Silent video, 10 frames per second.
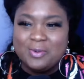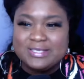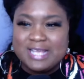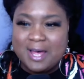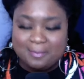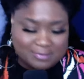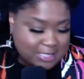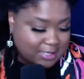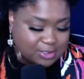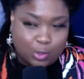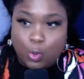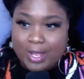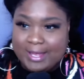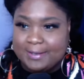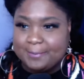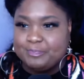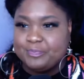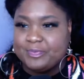What's up, Dr. Quinn?